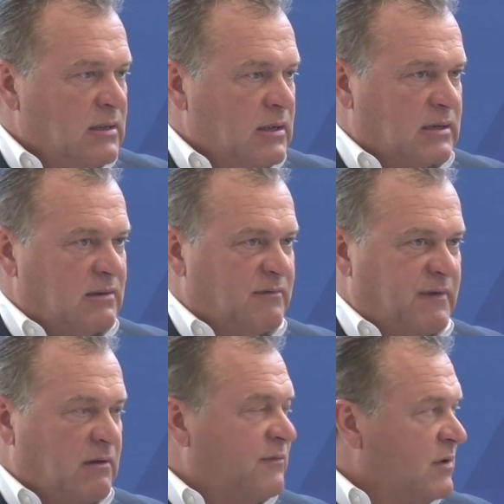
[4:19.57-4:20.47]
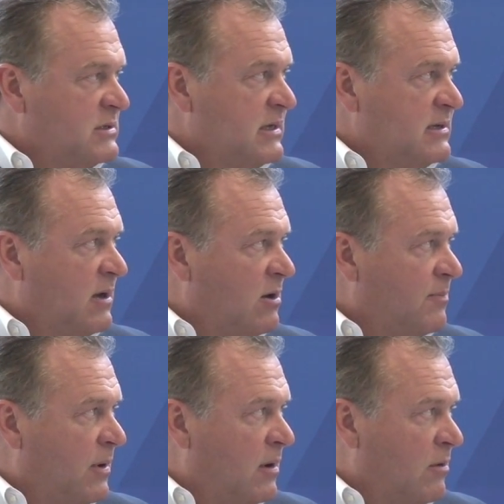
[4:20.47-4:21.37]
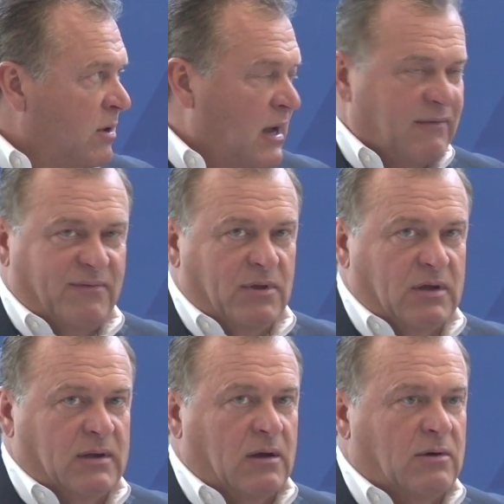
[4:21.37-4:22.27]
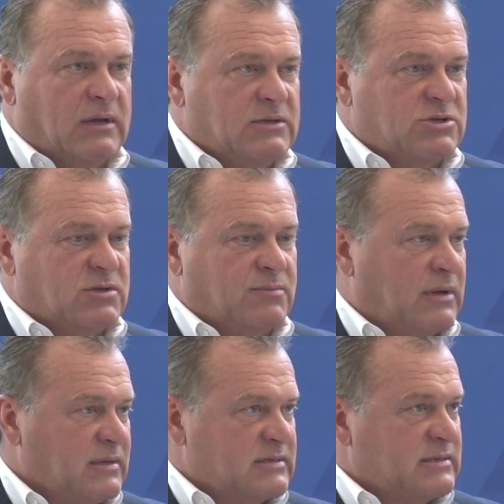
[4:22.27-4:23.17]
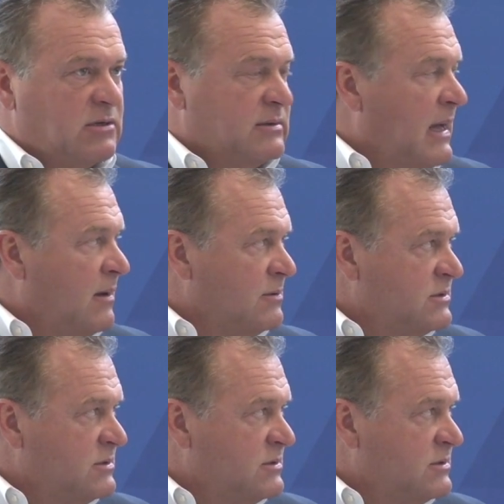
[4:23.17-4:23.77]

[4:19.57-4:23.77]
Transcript: it can fail for a $10 part or a $500,000 engine, but it's still down.